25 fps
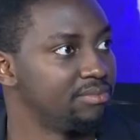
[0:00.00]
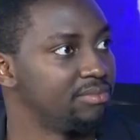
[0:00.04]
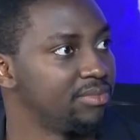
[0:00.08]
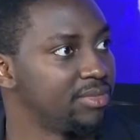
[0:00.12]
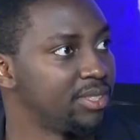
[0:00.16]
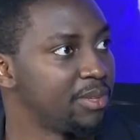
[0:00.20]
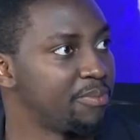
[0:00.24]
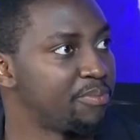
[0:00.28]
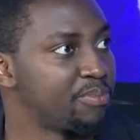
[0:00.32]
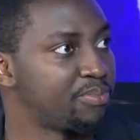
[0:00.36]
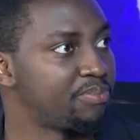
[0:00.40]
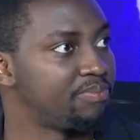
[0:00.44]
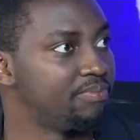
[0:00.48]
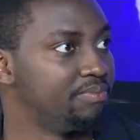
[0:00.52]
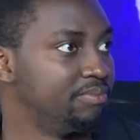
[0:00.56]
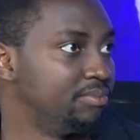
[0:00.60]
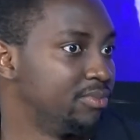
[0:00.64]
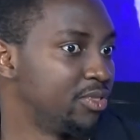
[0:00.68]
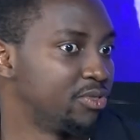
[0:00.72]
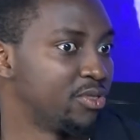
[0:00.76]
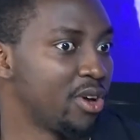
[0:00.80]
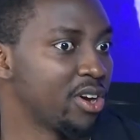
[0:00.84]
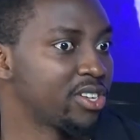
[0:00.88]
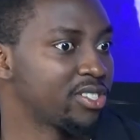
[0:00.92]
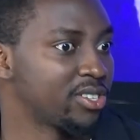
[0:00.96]
the
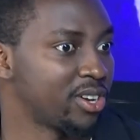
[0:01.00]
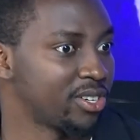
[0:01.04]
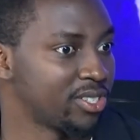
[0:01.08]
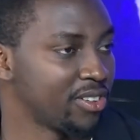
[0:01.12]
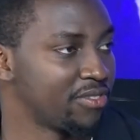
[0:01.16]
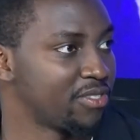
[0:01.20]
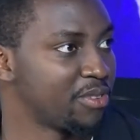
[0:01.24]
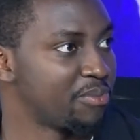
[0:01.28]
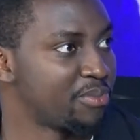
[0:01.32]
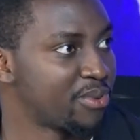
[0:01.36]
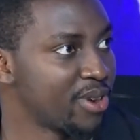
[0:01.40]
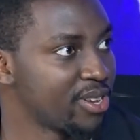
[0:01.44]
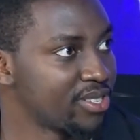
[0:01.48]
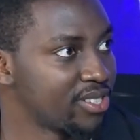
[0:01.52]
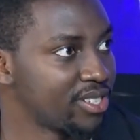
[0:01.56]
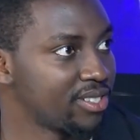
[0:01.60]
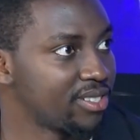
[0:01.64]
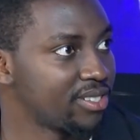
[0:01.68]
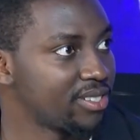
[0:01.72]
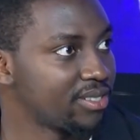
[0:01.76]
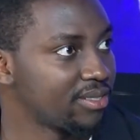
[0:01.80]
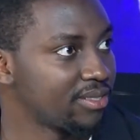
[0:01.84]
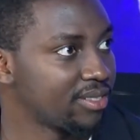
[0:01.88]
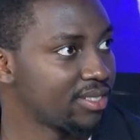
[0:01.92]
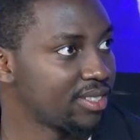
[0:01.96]
rock stars of the present.
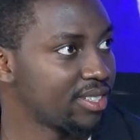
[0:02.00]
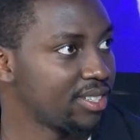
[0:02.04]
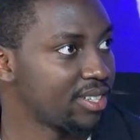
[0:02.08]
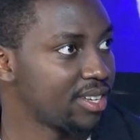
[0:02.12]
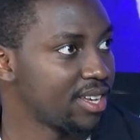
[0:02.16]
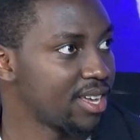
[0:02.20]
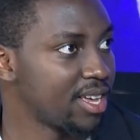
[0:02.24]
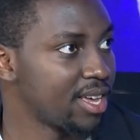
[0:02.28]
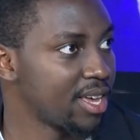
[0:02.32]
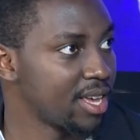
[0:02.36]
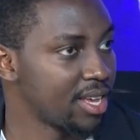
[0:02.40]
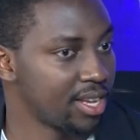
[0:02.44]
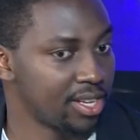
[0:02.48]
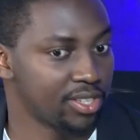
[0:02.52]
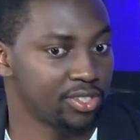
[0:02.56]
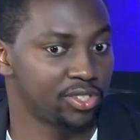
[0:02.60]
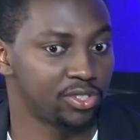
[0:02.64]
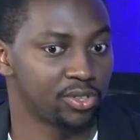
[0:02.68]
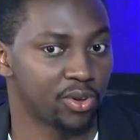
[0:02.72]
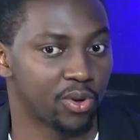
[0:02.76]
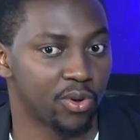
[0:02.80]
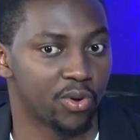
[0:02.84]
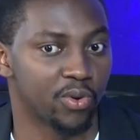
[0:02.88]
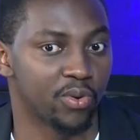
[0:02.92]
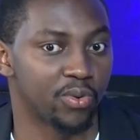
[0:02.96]
So
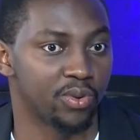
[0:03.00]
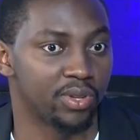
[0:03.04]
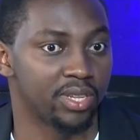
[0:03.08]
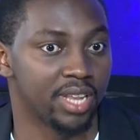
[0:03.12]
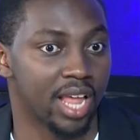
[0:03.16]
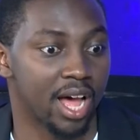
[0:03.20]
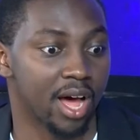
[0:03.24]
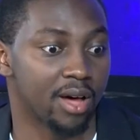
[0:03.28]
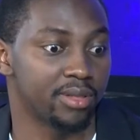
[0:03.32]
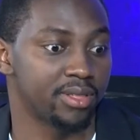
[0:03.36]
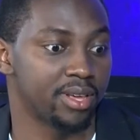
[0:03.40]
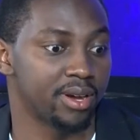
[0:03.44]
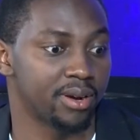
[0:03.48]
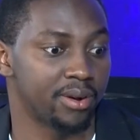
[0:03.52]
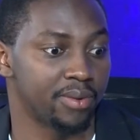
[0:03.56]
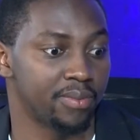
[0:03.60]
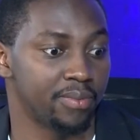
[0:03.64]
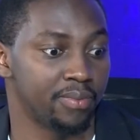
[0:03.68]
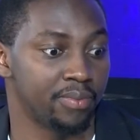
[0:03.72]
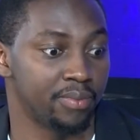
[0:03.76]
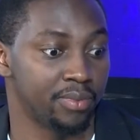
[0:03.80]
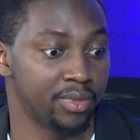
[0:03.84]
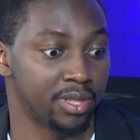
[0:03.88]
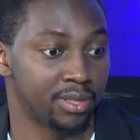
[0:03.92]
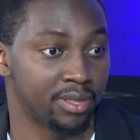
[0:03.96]
now they're
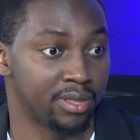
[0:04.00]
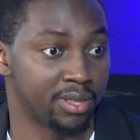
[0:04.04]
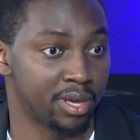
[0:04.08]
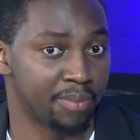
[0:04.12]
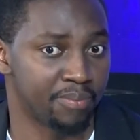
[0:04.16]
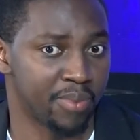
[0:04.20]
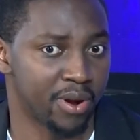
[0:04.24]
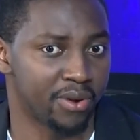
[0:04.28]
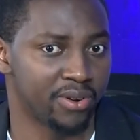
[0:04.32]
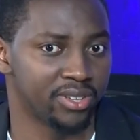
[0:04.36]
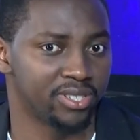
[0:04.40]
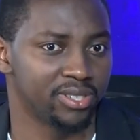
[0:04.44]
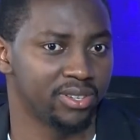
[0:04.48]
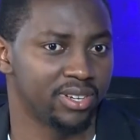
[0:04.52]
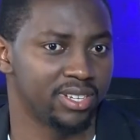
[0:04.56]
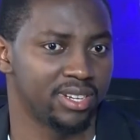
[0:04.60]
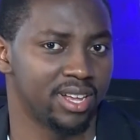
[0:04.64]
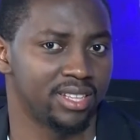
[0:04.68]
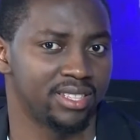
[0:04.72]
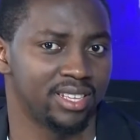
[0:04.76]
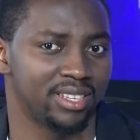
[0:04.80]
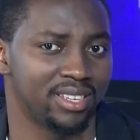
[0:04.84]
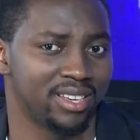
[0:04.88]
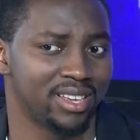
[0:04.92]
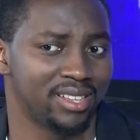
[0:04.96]
the parents looking at
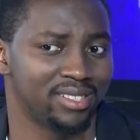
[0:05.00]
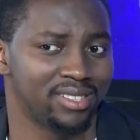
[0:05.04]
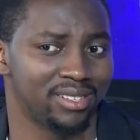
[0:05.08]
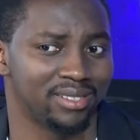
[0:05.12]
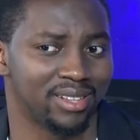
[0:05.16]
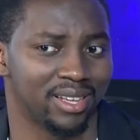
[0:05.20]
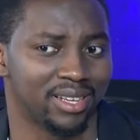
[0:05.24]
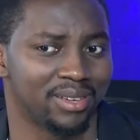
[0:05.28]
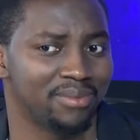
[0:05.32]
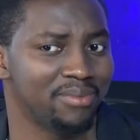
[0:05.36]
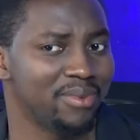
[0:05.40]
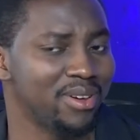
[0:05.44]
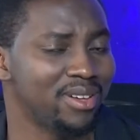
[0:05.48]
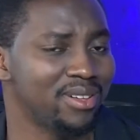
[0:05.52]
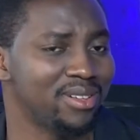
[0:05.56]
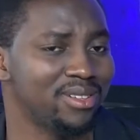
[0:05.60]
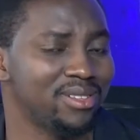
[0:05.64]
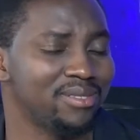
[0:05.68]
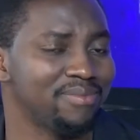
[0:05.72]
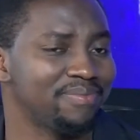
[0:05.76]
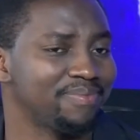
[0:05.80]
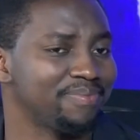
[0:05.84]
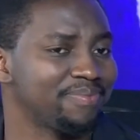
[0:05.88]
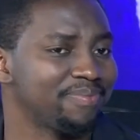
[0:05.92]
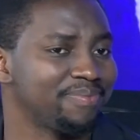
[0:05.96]
their kids and like, well,
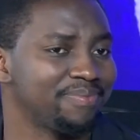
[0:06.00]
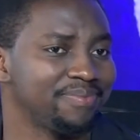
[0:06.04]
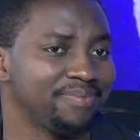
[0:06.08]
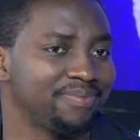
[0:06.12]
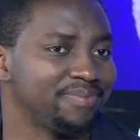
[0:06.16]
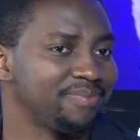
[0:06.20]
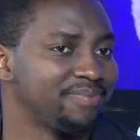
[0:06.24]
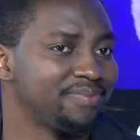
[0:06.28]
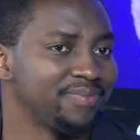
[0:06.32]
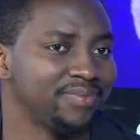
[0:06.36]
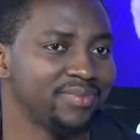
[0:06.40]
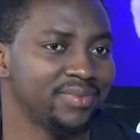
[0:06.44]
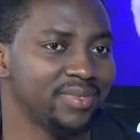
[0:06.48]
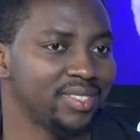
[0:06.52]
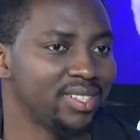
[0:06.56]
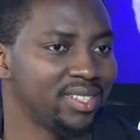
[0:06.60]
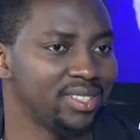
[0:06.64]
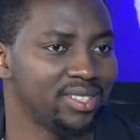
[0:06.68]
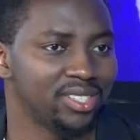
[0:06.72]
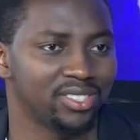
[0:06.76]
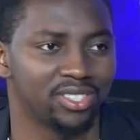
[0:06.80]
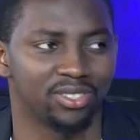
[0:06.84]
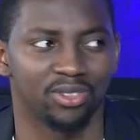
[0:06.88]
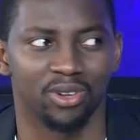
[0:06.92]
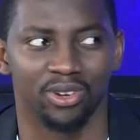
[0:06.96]

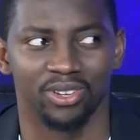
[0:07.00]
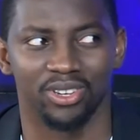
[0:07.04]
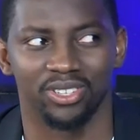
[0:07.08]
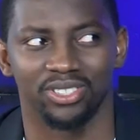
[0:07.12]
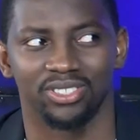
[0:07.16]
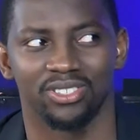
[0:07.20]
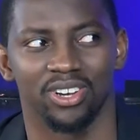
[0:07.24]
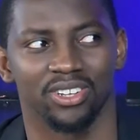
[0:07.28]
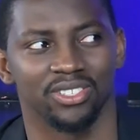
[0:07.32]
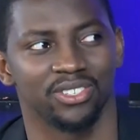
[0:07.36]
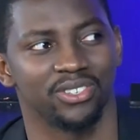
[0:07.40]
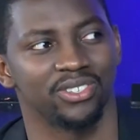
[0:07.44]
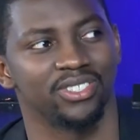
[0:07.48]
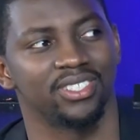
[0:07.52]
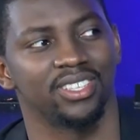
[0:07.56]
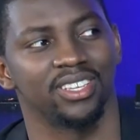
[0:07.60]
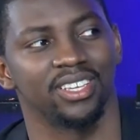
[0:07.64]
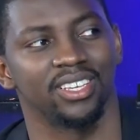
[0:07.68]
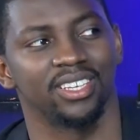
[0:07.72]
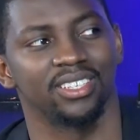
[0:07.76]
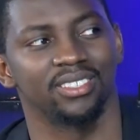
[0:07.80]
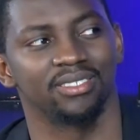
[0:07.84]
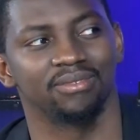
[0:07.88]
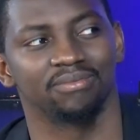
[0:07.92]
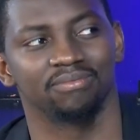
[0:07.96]
this lawyer doctor
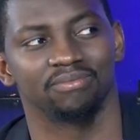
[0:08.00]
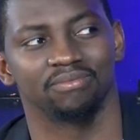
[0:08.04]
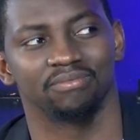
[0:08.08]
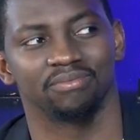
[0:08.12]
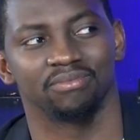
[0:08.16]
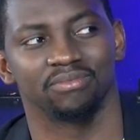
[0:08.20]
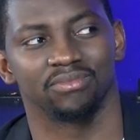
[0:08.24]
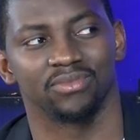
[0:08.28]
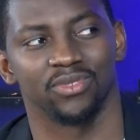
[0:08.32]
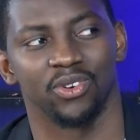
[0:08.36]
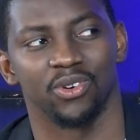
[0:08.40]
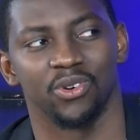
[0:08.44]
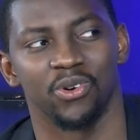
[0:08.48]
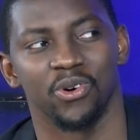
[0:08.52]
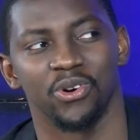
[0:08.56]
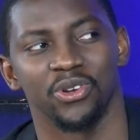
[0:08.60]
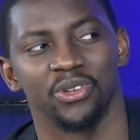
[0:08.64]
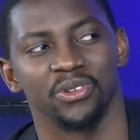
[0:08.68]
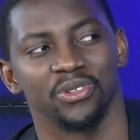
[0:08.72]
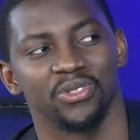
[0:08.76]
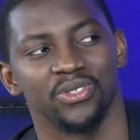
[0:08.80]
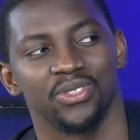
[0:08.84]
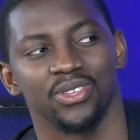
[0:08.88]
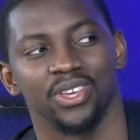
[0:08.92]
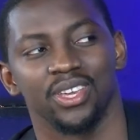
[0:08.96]
thing or oil
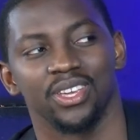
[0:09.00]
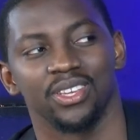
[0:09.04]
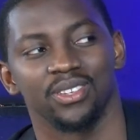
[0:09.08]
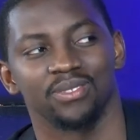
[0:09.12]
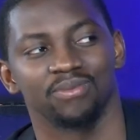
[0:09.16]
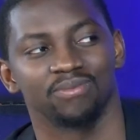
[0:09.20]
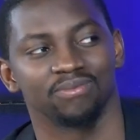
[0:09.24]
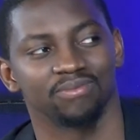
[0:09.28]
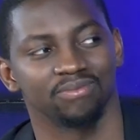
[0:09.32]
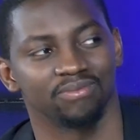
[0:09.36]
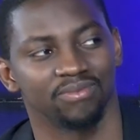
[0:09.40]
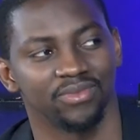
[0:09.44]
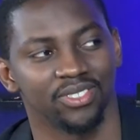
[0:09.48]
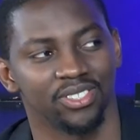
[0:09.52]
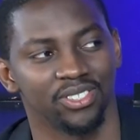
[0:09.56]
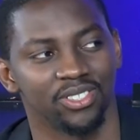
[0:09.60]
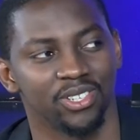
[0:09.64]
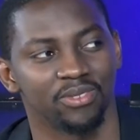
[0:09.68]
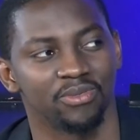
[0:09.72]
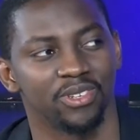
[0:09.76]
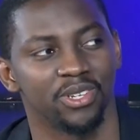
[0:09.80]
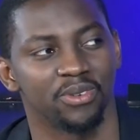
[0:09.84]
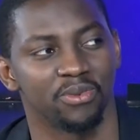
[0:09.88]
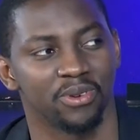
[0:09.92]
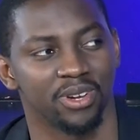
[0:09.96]
thing, it's not
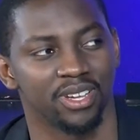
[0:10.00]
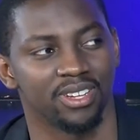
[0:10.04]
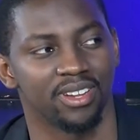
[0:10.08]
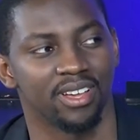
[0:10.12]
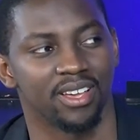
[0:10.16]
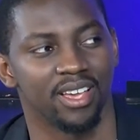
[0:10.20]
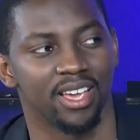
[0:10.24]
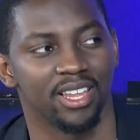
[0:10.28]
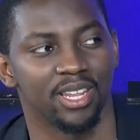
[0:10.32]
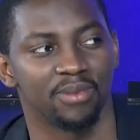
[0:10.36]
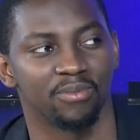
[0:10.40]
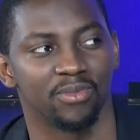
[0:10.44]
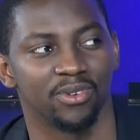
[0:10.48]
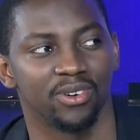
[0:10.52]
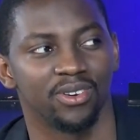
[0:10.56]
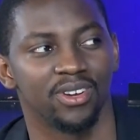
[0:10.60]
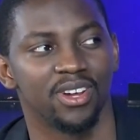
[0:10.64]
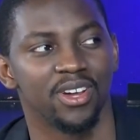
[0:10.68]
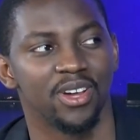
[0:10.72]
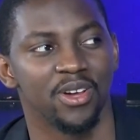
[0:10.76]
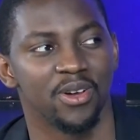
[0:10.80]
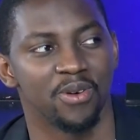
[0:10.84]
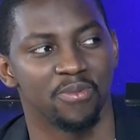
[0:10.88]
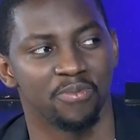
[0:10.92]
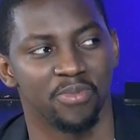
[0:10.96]
really working out yeah, anymore. It's
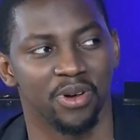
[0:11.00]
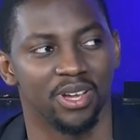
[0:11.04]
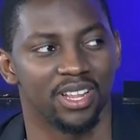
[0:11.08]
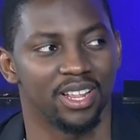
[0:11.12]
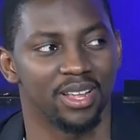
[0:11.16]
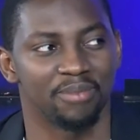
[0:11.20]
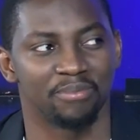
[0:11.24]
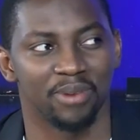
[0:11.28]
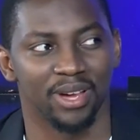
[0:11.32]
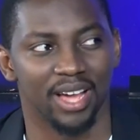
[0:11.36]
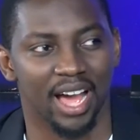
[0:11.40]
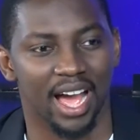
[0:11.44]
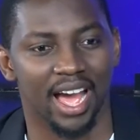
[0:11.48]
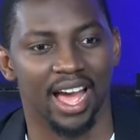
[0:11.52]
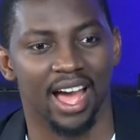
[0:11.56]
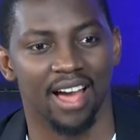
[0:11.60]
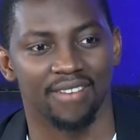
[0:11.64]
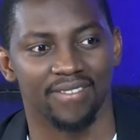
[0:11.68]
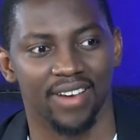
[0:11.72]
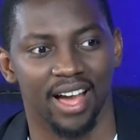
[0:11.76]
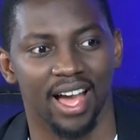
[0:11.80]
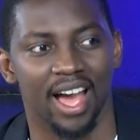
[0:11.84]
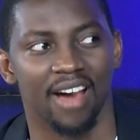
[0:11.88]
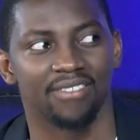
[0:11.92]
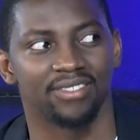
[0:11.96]
not, it's but but I have
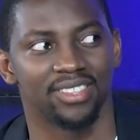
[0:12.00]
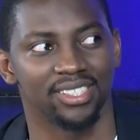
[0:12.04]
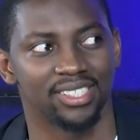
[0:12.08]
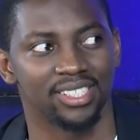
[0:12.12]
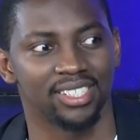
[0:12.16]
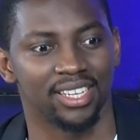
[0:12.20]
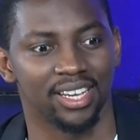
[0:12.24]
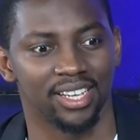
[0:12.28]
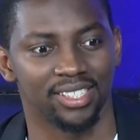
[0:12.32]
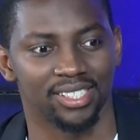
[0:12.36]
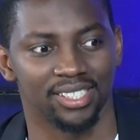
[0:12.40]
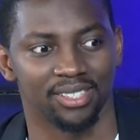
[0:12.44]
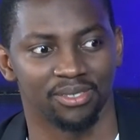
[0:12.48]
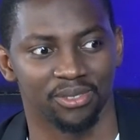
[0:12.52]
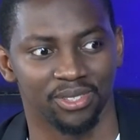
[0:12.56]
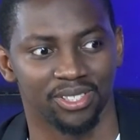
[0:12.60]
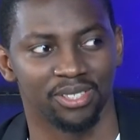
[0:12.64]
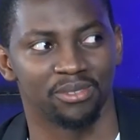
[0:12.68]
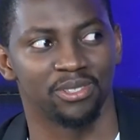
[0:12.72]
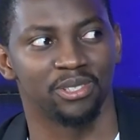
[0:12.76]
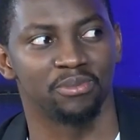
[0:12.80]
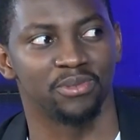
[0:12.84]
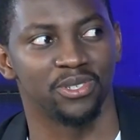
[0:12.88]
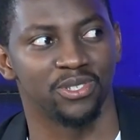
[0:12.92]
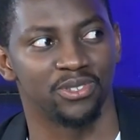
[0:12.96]
I have this cousin who
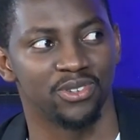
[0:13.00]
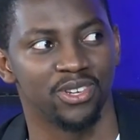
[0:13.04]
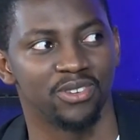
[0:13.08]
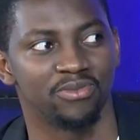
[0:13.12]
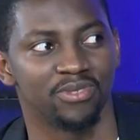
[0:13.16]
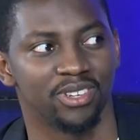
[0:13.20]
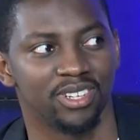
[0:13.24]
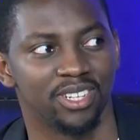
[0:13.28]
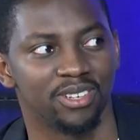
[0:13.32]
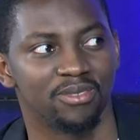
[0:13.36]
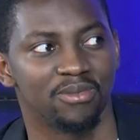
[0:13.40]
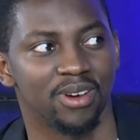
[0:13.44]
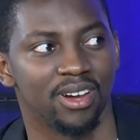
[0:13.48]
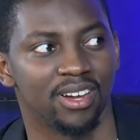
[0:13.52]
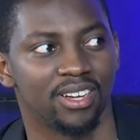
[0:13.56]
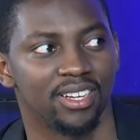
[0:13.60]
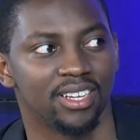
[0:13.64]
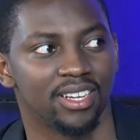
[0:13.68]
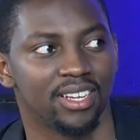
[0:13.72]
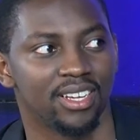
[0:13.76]
seems to be doing really well